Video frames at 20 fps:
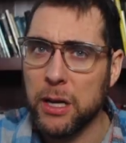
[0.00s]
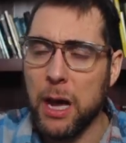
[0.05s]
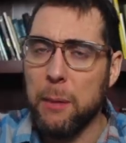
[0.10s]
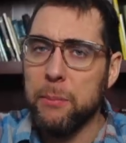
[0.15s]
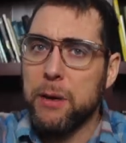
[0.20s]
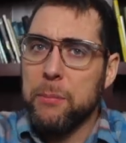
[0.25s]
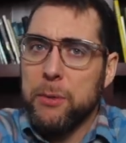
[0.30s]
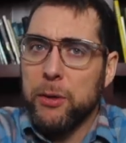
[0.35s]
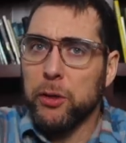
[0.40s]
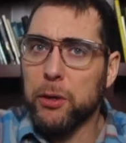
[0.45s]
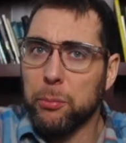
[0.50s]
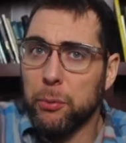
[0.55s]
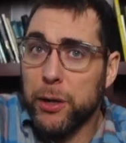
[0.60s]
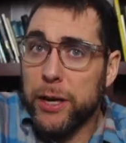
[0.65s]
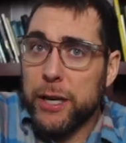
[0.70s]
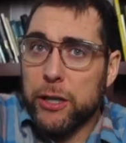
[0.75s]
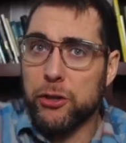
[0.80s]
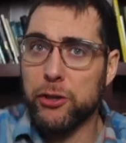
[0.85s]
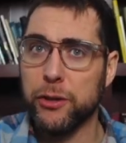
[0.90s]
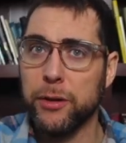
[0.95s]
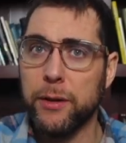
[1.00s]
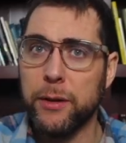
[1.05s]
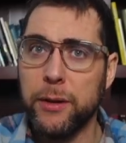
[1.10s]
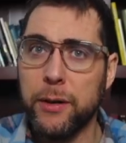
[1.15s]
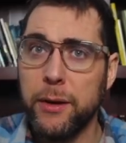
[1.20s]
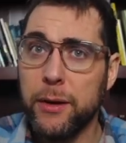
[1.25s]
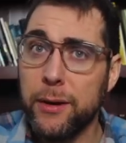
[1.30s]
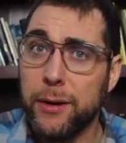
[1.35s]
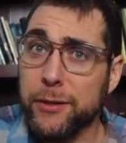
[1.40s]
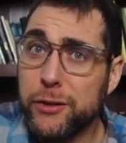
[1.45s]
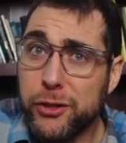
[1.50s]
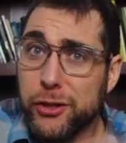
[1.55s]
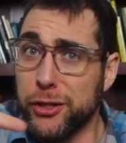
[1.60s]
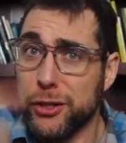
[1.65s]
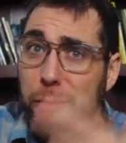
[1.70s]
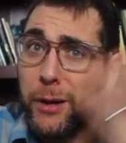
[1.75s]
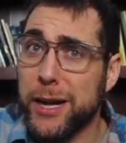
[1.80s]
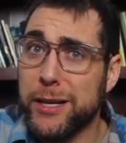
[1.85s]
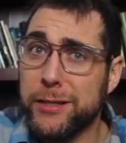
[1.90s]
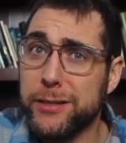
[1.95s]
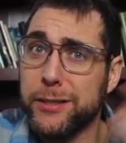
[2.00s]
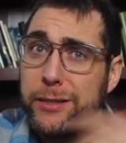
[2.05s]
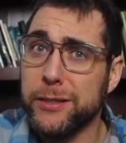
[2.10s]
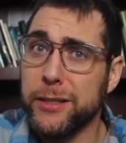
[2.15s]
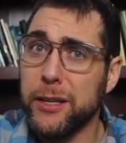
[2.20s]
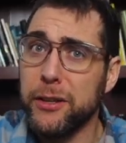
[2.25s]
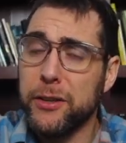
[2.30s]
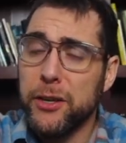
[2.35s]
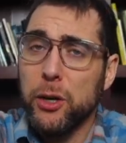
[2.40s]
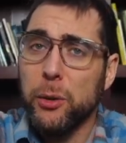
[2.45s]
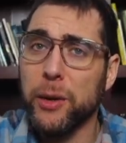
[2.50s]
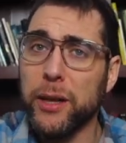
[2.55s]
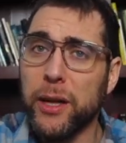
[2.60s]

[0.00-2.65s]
I'm gonna build a bridge. Just, you guys just need to deal with